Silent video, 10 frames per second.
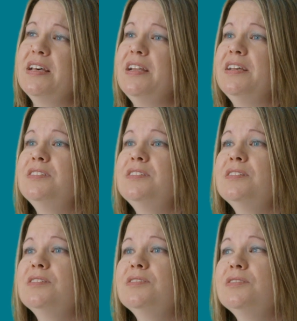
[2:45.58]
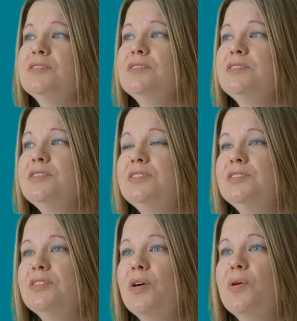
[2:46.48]
that is
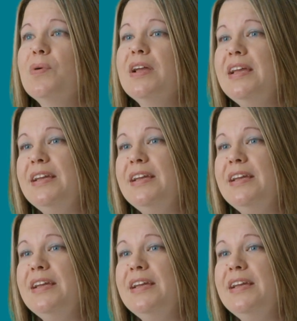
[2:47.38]
so